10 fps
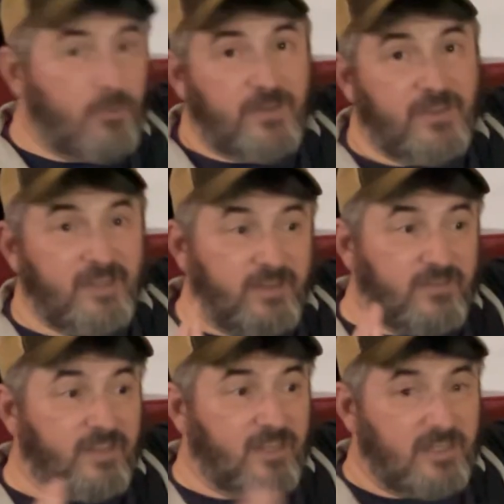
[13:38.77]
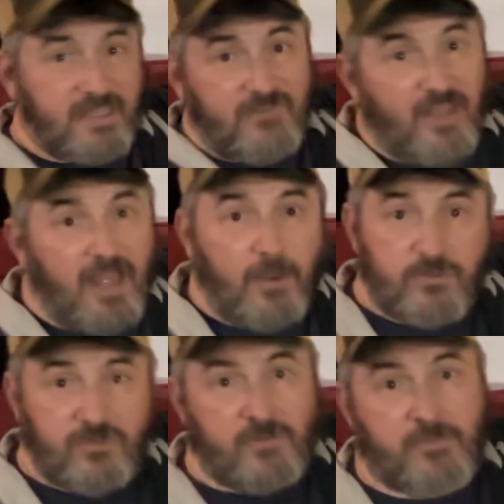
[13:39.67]
one of these and leave the
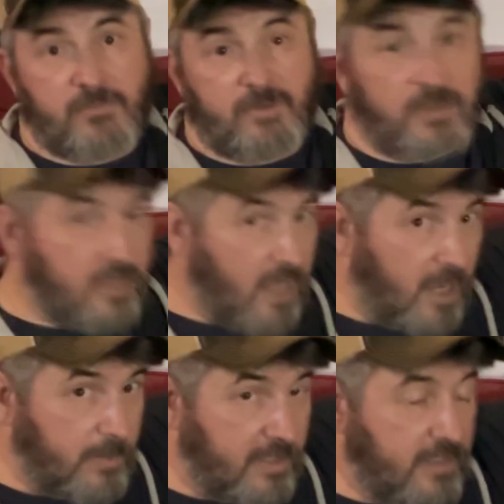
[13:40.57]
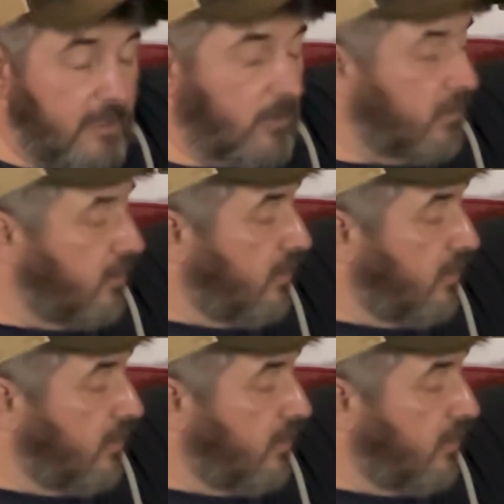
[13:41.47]
house. Not a big deal.